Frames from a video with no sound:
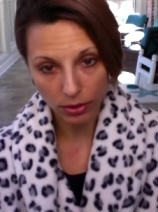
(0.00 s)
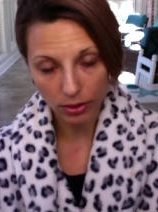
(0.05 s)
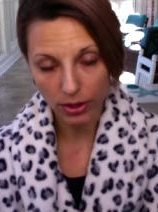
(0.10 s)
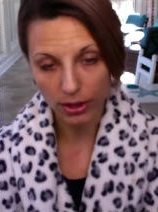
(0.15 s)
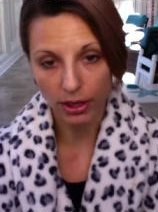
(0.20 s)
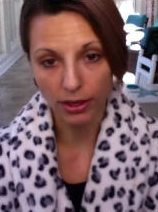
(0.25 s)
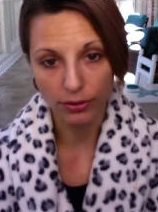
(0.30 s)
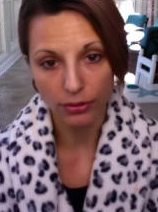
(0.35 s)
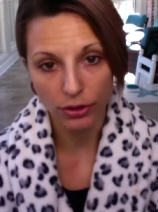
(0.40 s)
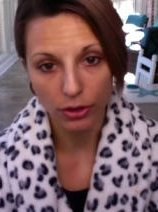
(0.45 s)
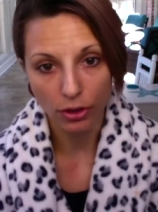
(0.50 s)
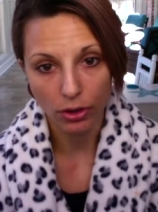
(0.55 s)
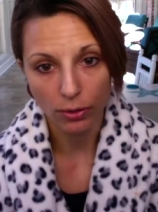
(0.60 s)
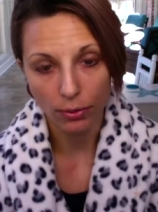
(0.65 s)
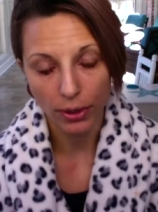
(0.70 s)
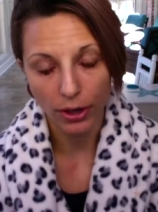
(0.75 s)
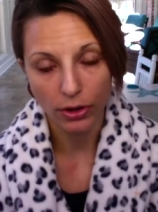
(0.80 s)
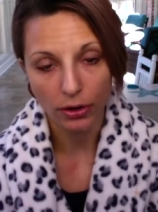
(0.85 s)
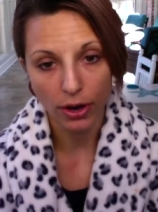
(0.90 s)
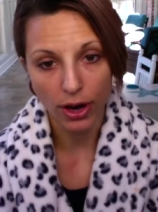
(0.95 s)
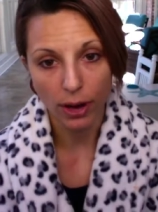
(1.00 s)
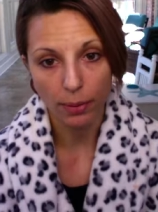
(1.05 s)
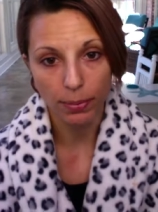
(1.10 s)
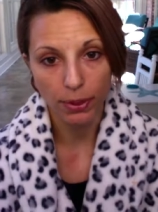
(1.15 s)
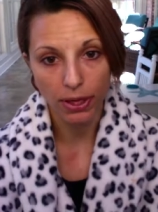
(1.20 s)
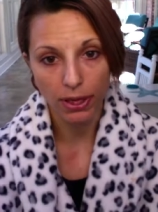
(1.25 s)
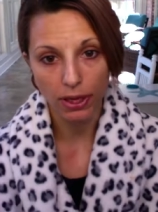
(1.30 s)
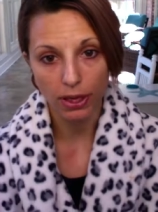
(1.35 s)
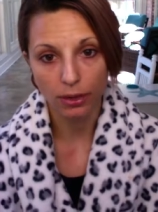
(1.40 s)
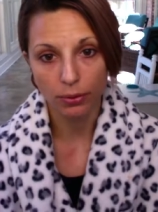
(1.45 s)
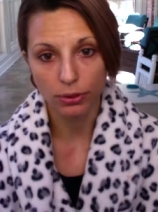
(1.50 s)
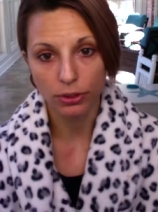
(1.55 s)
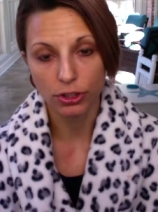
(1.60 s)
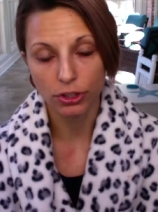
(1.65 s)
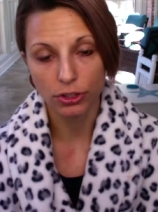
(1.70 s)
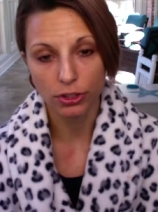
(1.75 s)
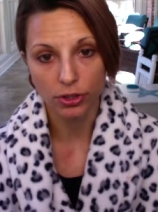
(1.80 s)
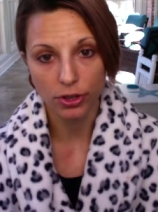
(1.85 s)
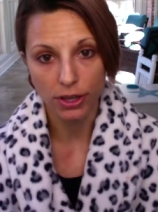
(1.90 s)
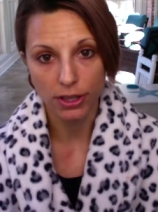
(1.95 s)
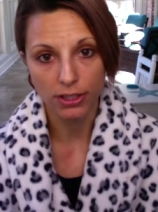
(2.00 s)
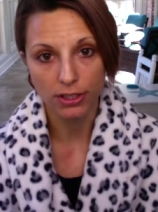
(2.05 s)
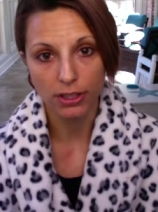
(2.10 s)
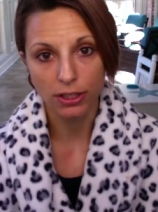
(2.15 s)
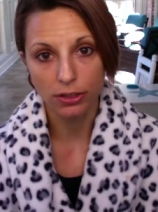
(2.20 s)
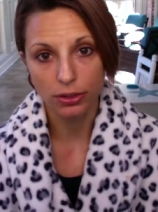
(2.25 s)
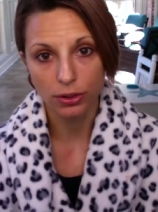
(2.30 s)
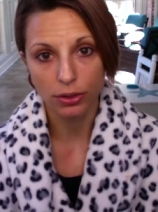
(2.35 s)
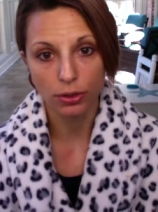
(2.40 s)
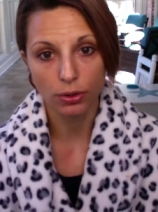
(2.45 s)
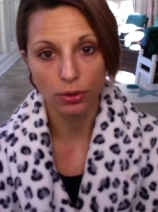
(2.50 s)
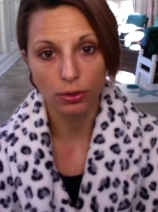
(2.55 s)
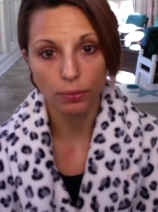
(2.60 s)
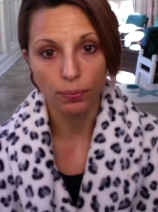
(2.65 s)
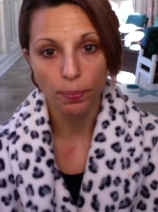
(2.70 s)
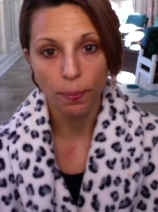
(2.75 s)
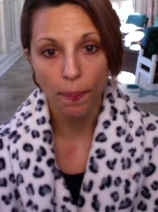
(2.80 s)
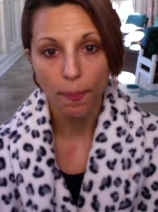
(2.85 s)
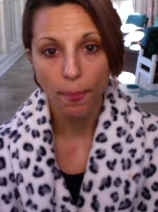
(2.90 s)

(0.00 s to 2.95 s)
and after all my crap eating, which is crazy. So